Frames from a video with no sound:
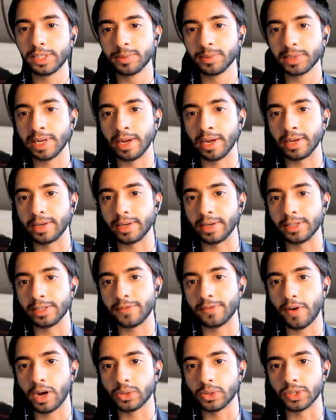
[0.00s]
seems like its
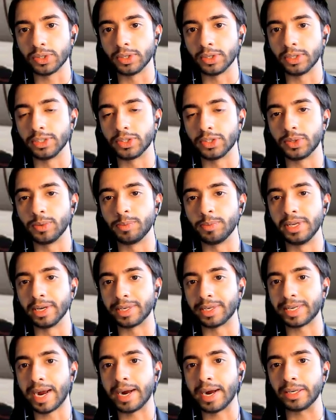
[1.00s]
function is to be
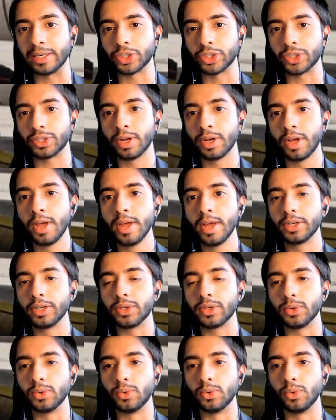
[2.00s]
attached
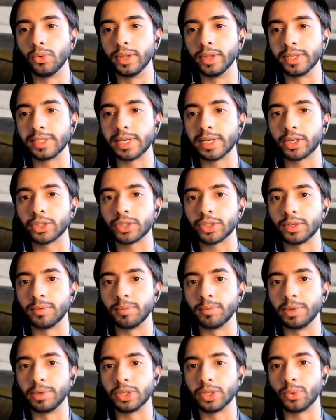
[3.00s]
to the
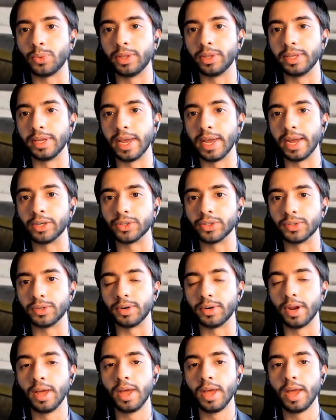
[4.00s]
section between the
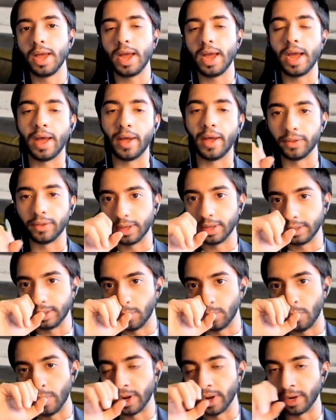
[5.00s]
engine and
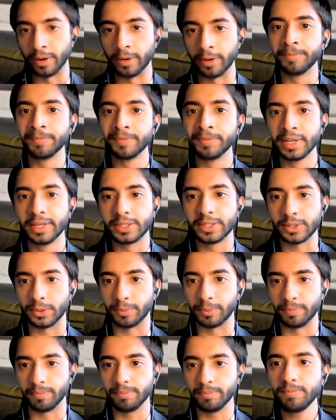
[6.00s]
the wing.
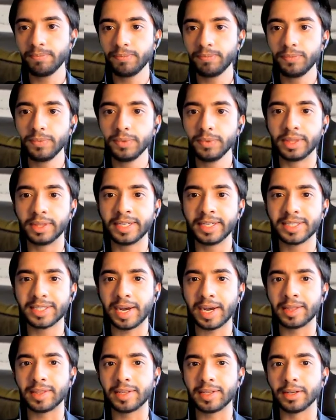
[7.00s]
So this,
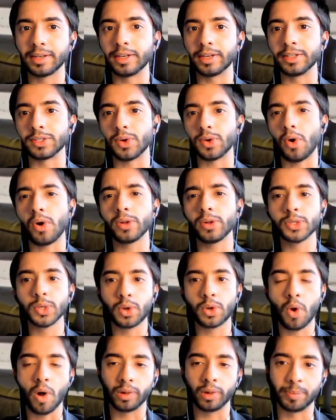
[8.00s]
I think, is also
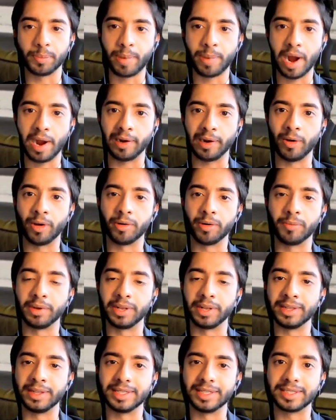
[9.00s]
called a pylon,
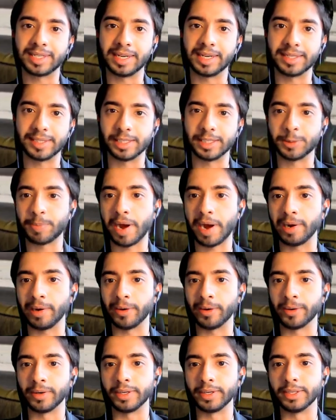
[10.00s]
but in this case, this
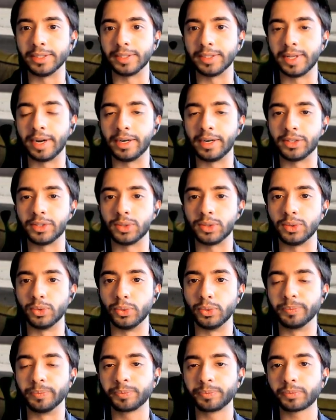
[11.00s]
pylon is there
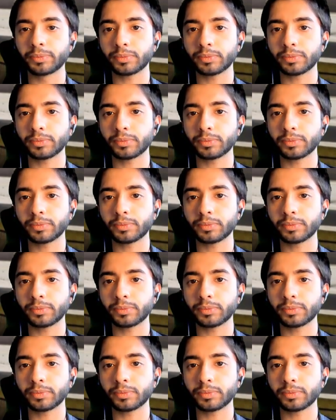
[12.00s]
to